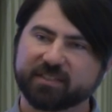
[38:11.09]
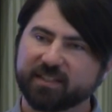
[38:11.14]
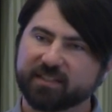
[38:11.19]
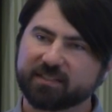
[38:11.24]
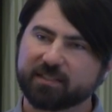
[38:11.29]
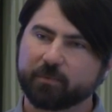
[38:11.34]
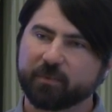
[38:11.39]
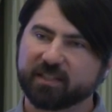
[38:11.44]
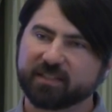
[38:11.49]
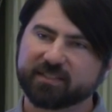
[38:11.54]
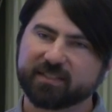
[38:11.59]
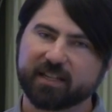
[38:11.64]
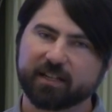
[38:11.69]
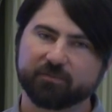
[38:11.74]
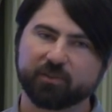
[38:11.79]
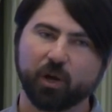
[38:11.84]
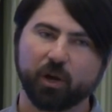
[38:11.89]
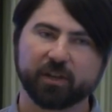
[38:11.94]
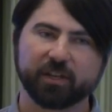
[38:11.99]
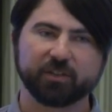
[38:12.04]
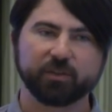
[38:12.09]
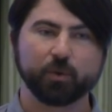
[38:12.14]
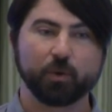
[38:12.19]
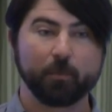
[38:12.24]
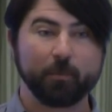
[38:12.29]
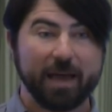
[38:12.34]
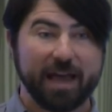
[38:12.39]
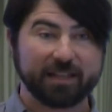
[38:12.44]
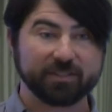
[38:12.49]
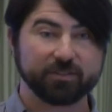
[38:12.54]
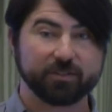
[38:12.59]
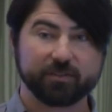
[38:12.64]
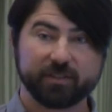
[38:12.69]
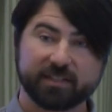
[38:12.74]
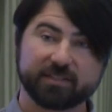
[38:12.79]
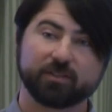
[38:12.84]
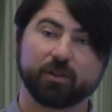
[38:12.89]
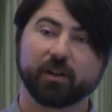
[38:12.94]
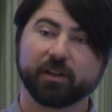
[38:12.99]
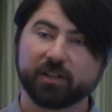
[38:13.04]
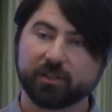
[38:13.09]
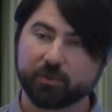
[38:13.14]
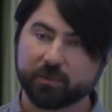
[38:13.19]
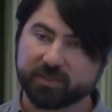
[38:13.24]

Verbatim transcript: system instead of talking to a master that's talking